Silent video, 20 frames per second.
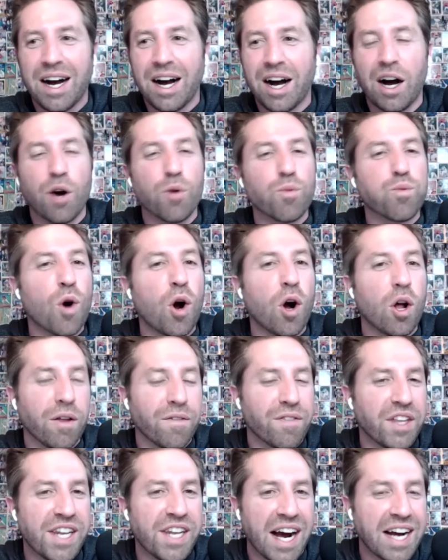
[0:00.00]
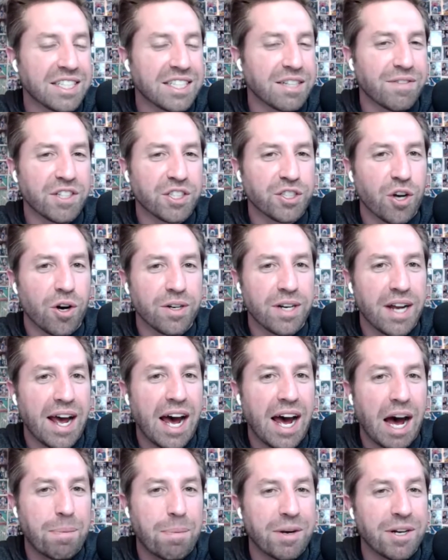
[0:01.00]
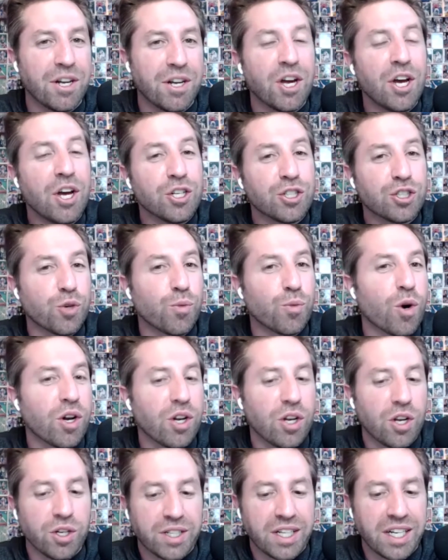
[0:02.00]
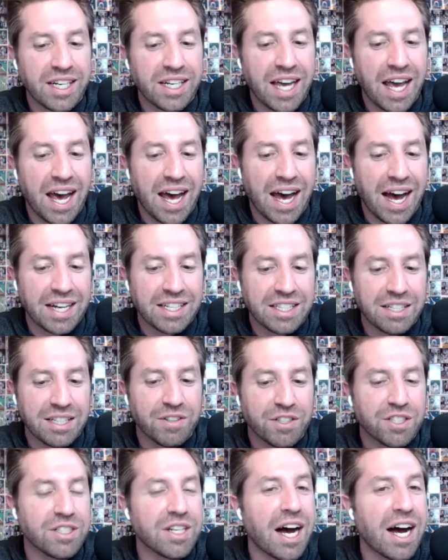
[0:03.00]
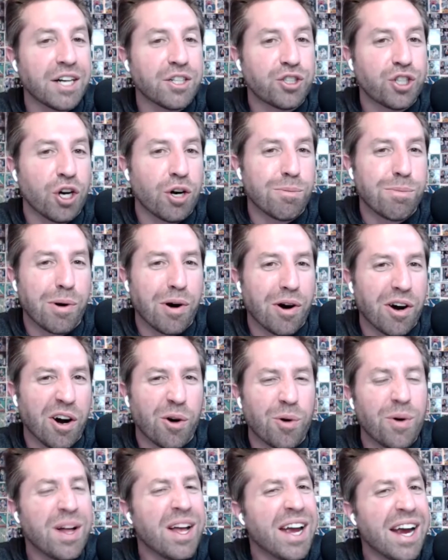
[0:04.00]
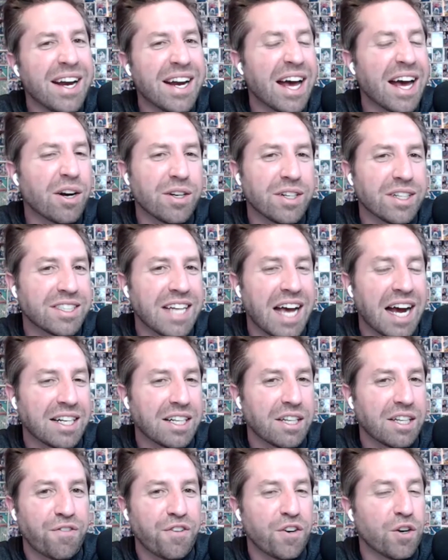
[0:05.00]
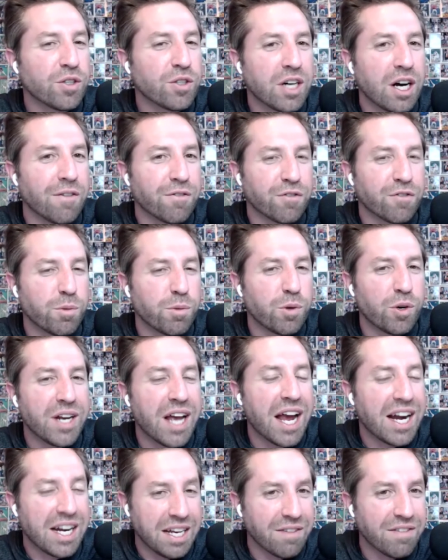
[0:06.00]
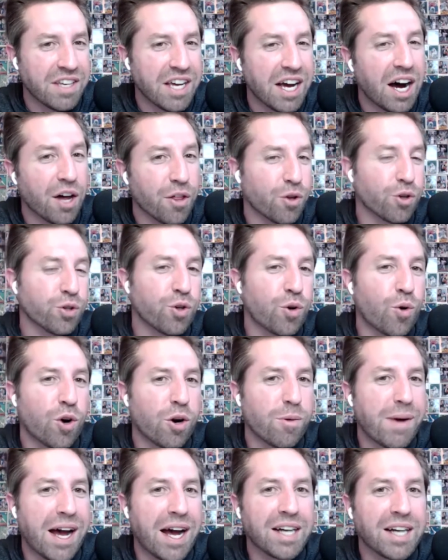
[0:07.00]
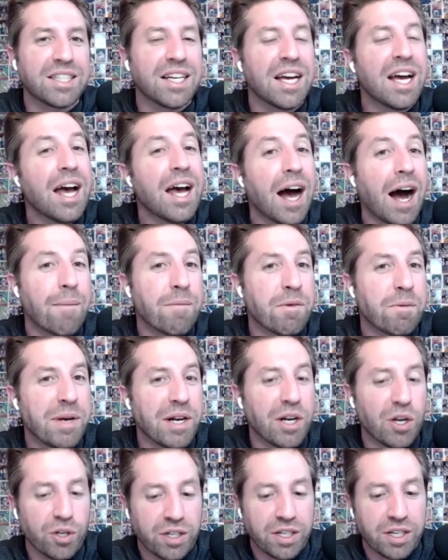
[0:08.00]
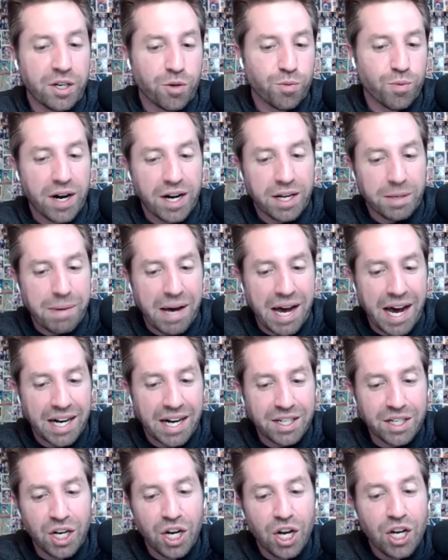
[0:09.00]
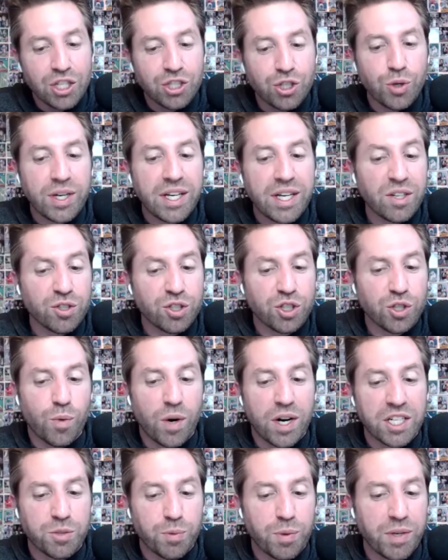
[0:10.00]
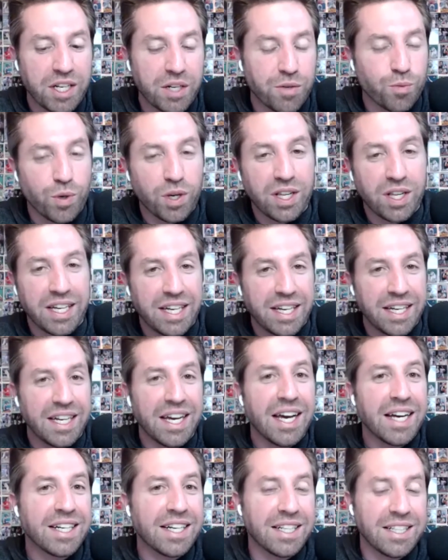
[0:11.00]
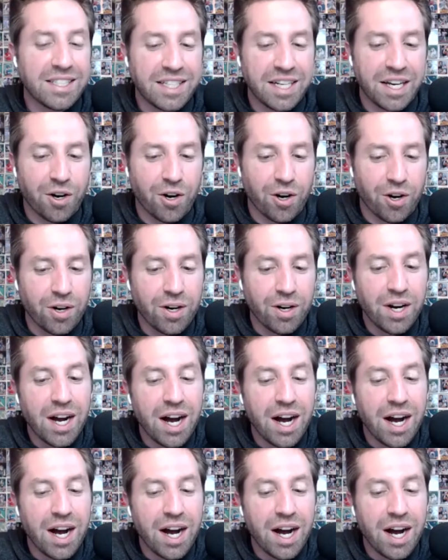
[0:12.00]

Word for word: a roll of the dice if it's going to happen. So we're looking at, if it's not Joe Burrow, and I don't exactly feel comfortable in any of the other quarterbacks, I'm going to be looking at a running back. So here's the ones we can really consider.